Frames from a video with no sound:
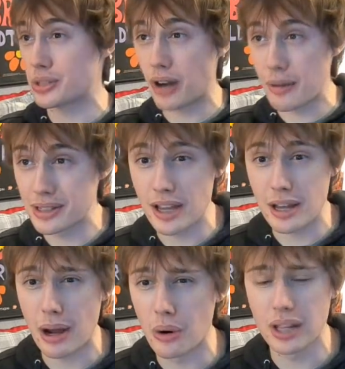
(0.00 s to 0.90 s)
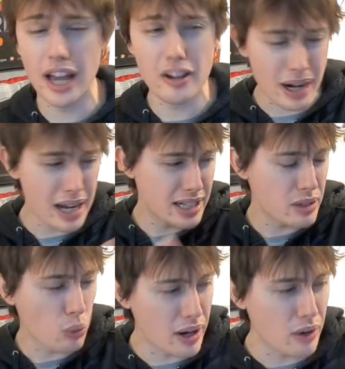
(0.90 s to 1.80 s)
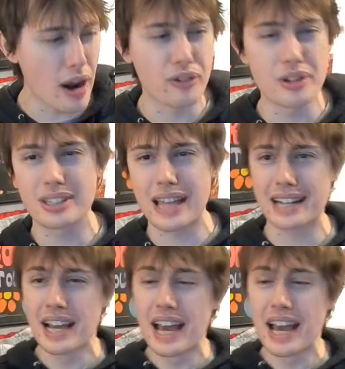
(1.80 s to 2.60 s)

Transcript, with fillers: what I've been saying my whole life, but I did want to reference that.